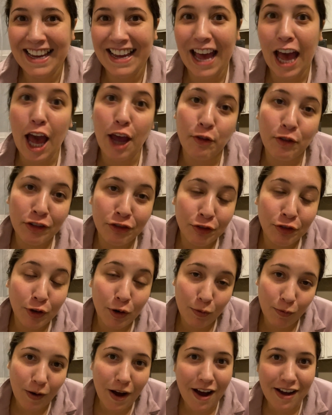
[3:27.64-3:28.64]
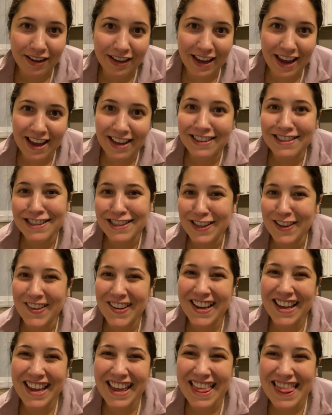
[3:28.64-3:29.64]
I went for a walk, and so
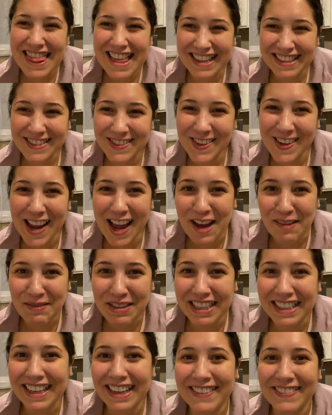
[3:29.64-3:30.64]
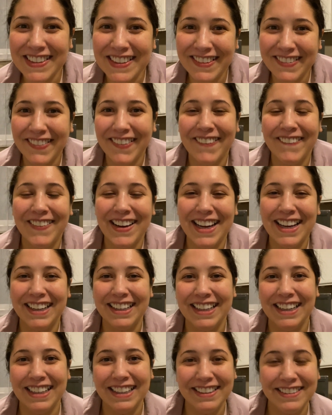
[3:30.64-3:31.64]
that's what happened. I went for a walk
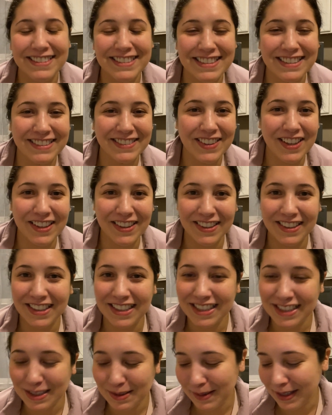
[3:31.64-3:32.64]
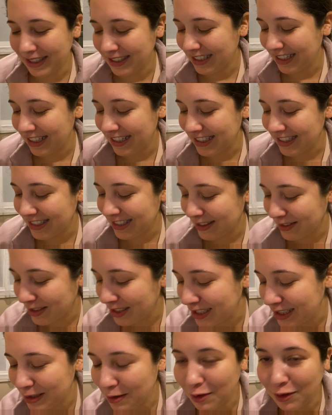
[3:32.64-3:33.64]
and it took longer than expected, and so
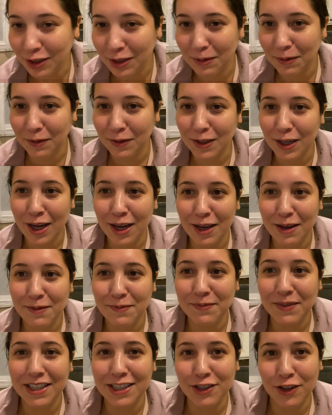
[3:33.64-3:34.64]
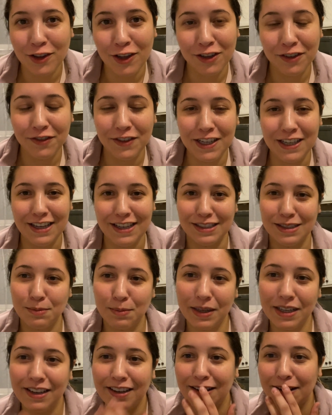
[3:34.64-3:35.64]
she's only, my Shawlography has
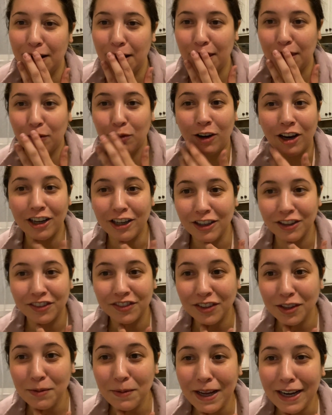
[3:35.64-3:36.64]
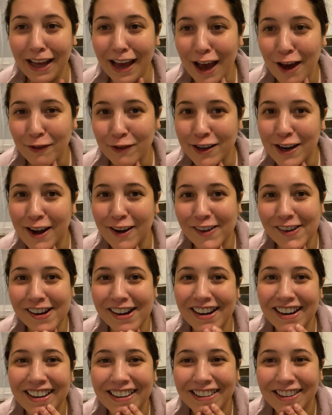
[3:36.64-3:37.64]
been in the water for about half an
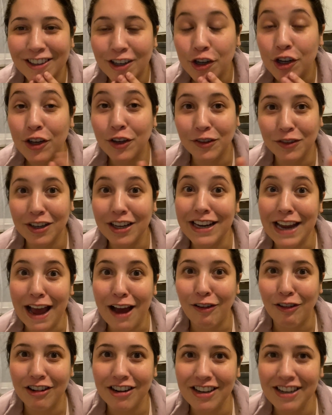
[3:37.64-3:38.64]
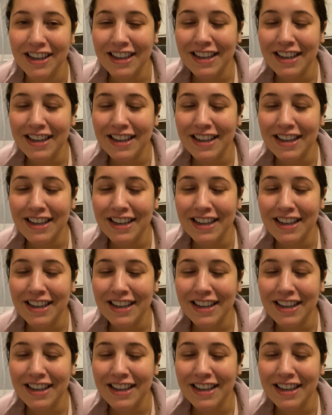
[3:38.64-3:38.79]
hour, or no, an hour.